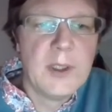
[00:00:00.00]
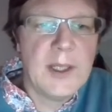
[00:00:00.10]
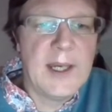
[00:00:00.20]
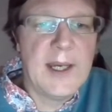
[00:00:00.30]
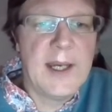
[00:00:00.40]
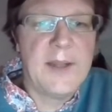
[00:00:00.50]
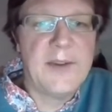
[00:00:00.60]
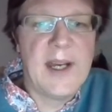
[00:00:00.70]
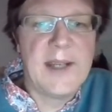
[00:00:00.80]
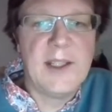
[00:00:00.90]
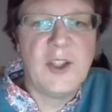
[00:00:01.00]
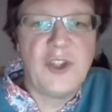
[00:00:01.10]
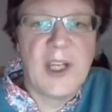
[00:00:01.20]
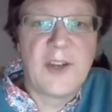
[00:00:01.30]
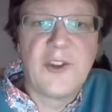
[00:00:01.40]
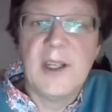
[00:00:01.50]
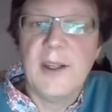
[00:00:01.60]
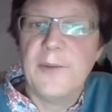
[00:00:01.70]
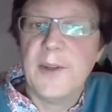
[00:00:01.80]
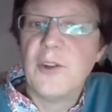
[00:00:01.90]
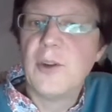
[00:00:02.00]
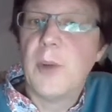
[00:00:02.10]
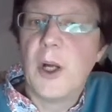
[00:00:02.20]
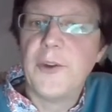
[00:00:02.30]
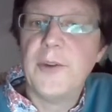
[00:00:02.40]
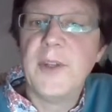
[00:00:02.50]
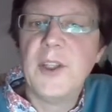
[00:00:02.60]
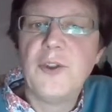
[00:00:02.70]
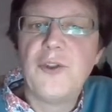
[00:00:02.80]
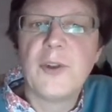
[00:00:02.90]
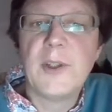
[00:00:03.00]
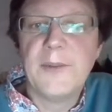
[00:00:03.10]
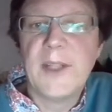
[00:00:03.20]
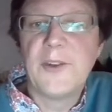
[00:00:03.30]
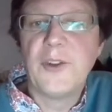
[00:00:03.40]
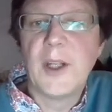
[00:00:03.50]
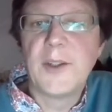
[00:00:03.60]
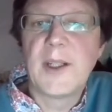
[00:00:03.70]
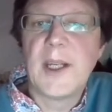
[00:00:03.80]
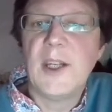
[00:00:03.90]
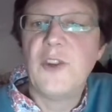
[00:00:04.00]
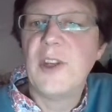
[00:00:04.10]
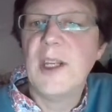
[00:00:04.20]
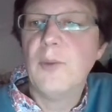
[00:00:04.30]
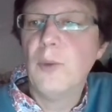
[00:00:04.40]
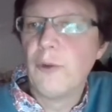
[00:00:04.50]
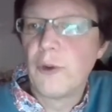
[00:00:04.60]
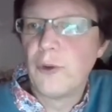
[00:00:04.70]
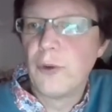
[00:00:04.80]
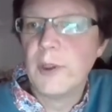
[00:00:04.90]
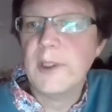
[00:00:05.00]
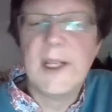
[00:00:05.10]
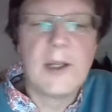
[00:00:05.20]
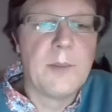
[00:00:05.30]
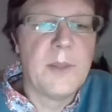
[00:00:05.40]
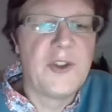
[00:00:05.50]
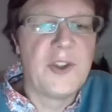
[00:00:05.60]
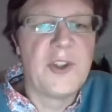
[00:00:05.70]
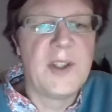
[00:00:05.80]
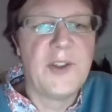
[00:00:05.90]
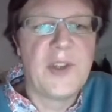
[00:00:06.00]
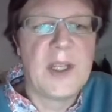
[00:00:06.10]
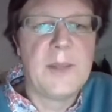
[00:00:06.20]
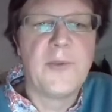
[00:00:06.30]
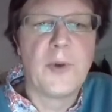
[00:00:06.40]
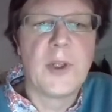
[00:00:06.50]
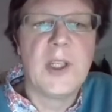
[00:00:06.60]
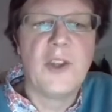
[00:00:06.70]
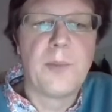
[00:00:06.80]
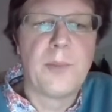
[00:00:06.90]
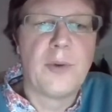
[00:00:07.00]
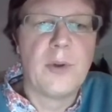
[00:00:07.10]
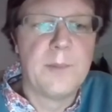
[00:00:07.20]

and then it checks if it's a positive integer. And if that's not the case, it will return an error message. And the same for isPer.